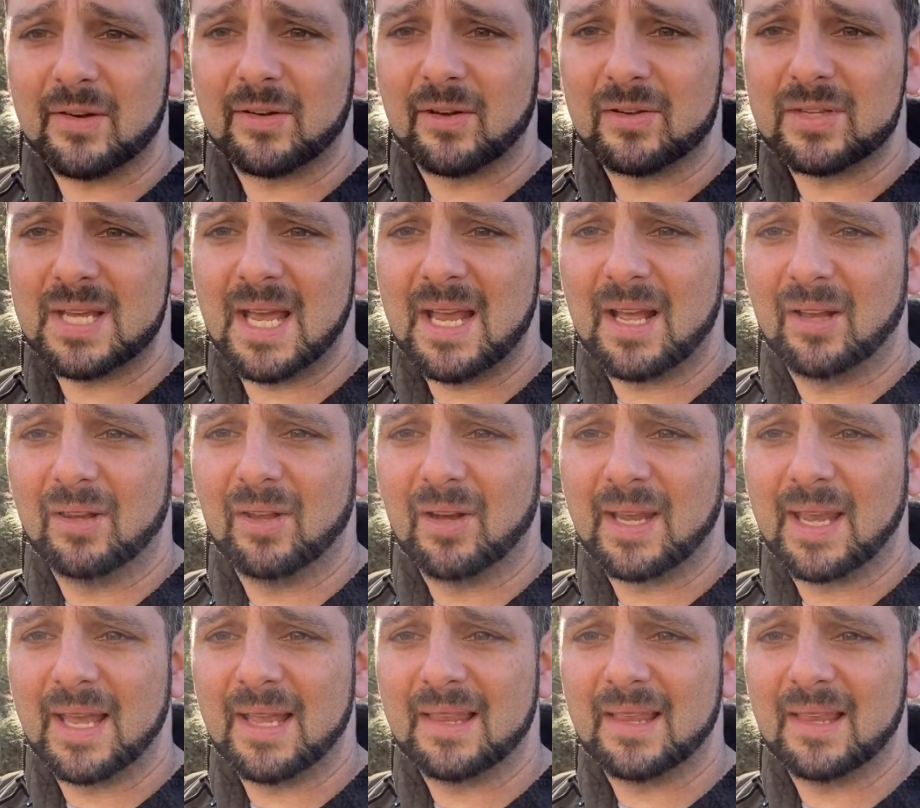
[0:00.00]
So take a
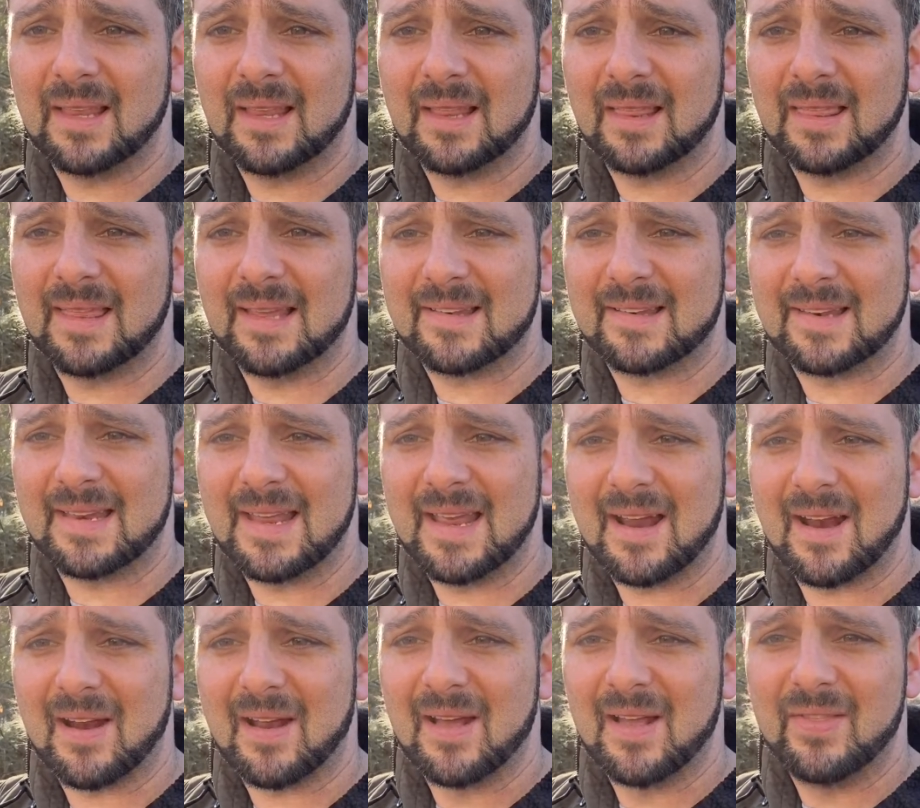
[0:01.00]
look at this
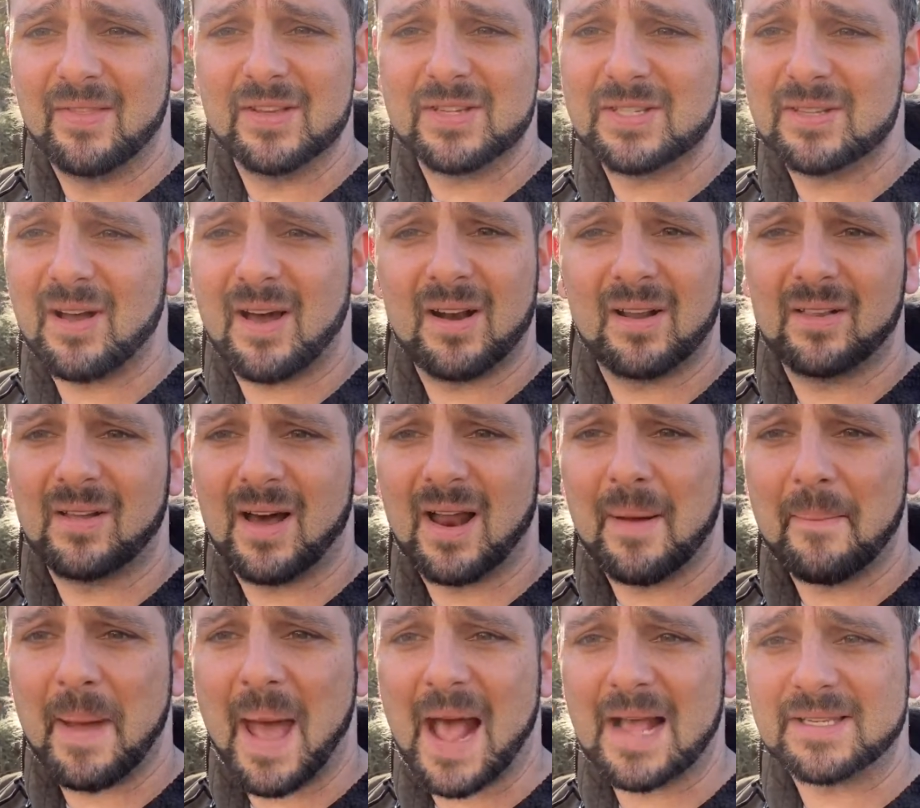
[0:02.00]
here. There's not a lot
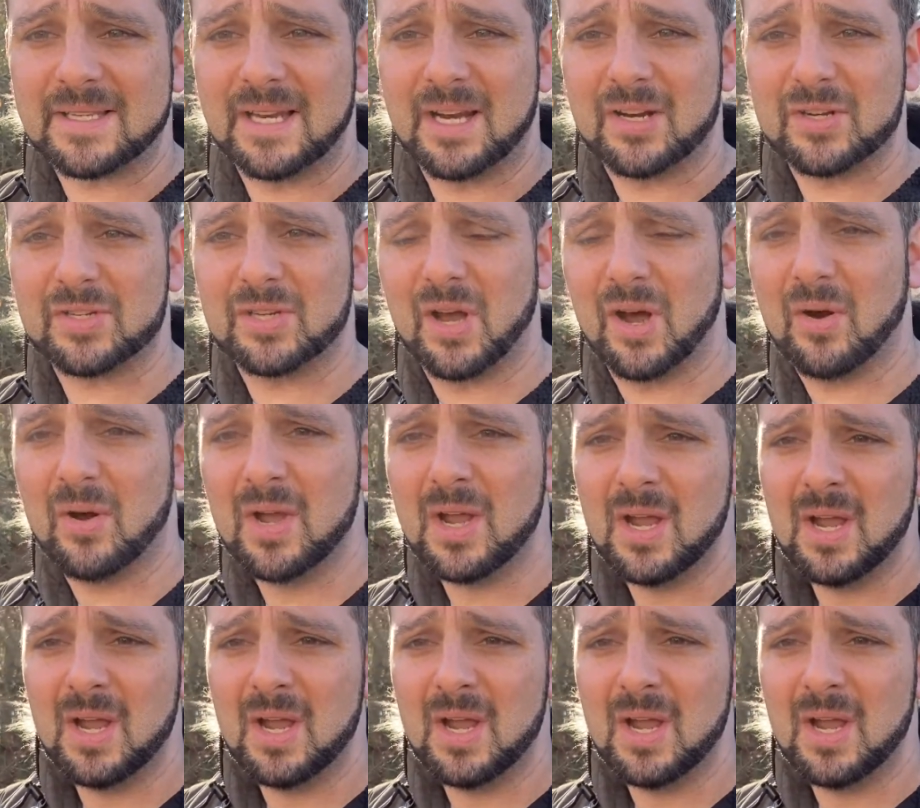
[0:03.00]
of mass here. So